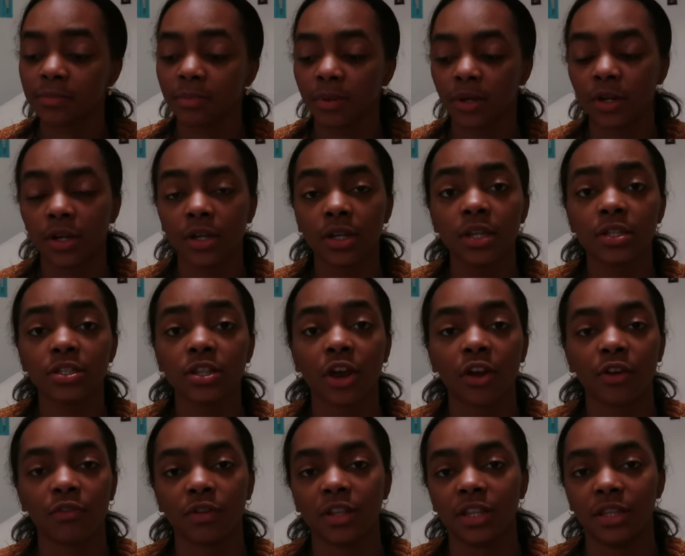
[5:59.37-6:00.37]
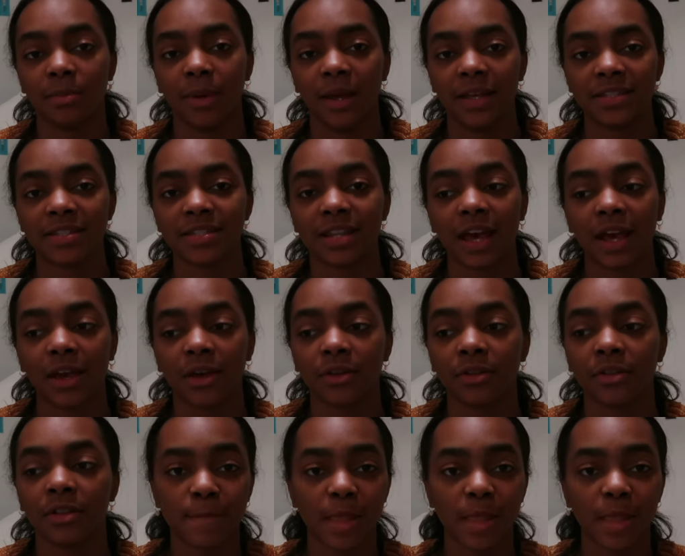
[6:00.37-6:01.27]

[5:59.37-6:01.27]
but hoodies aren't really my style.